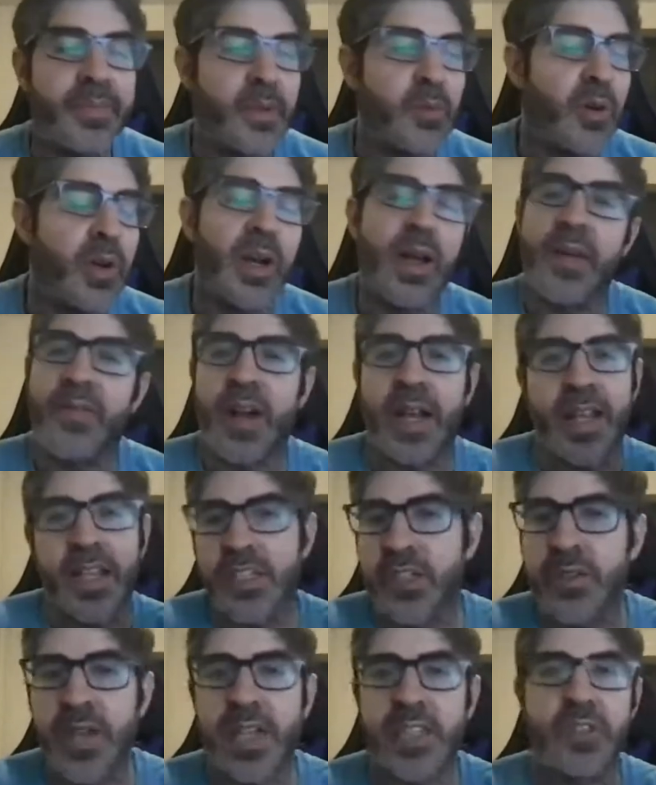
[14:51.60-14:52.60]
whatever, I
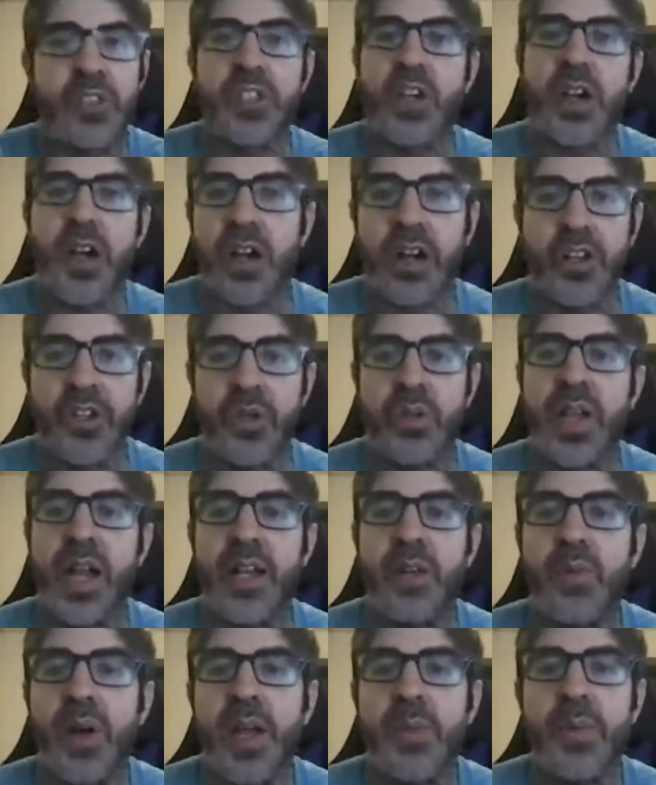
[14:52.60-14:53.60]
guess you guys are going to do it
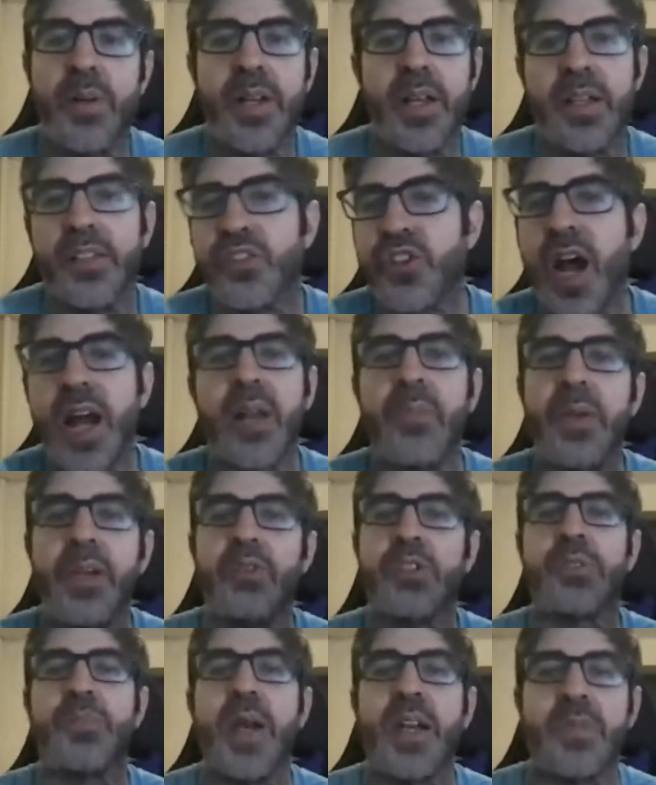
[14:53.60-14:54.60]
anyway, but try to be
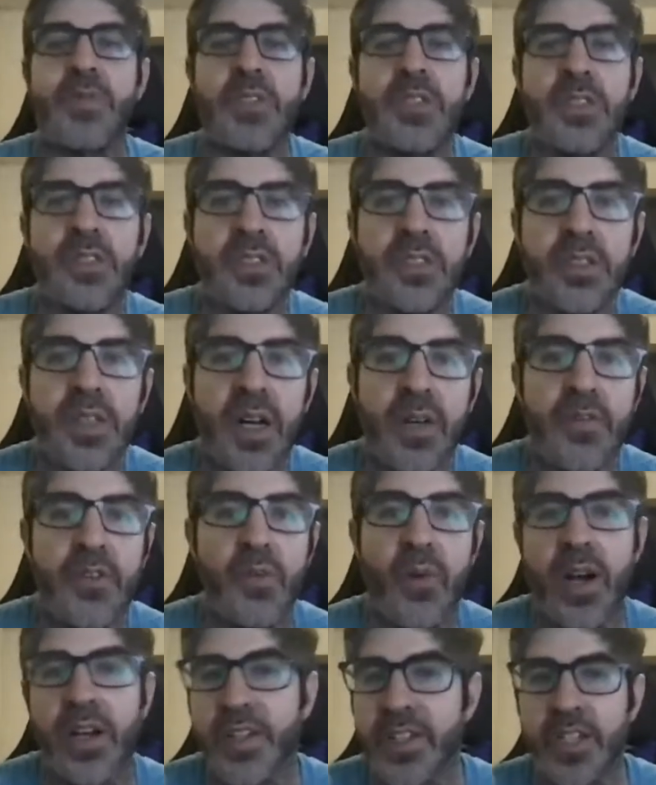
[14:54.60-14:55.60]
respectful. If you
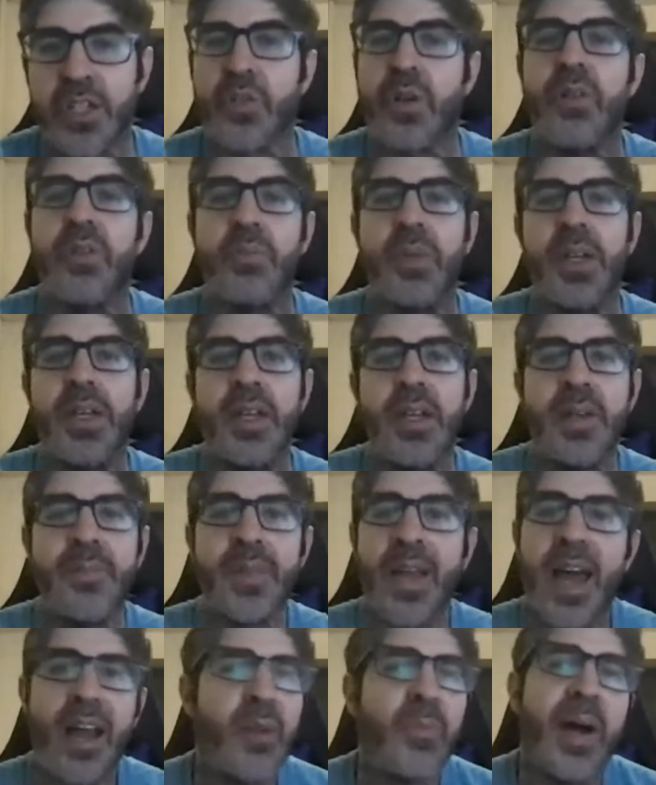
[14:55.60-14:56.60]
want to disagree with me,
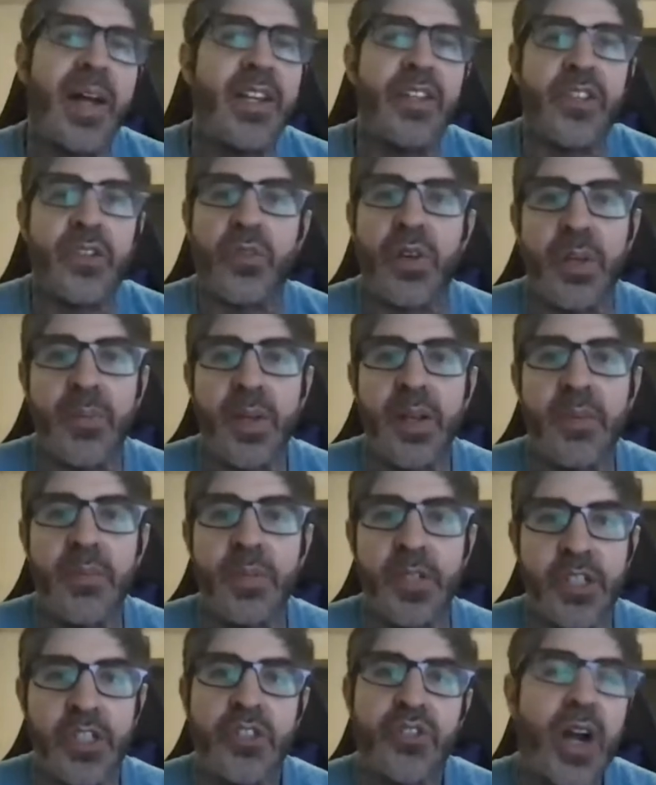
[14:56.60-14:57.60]
I don't mind disagreement,
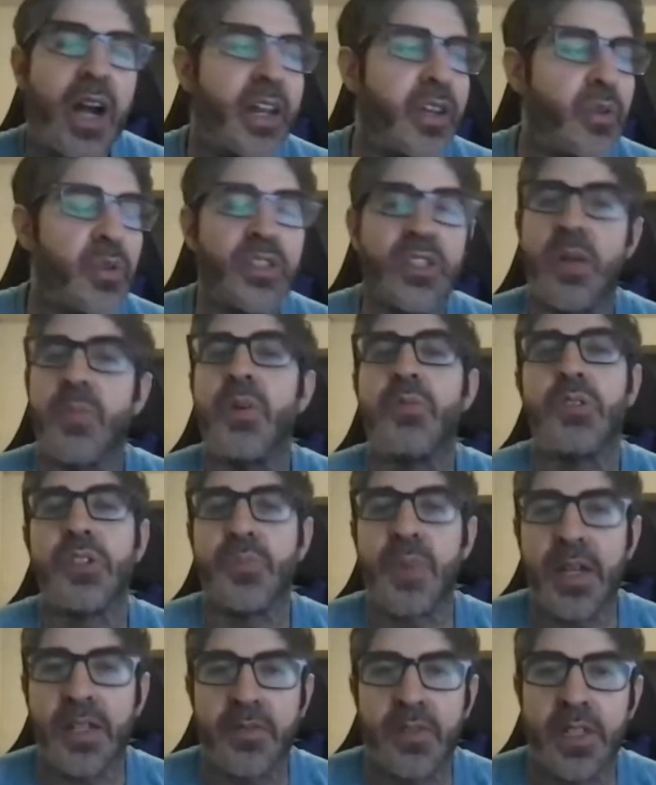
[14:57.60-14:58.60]
but just try to do it somewhat
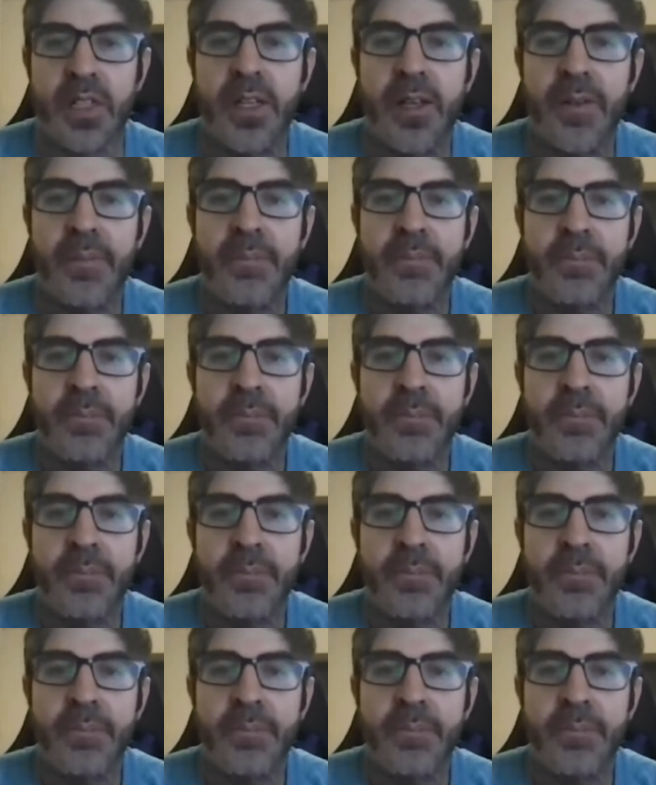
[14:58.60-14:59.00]
respectfully.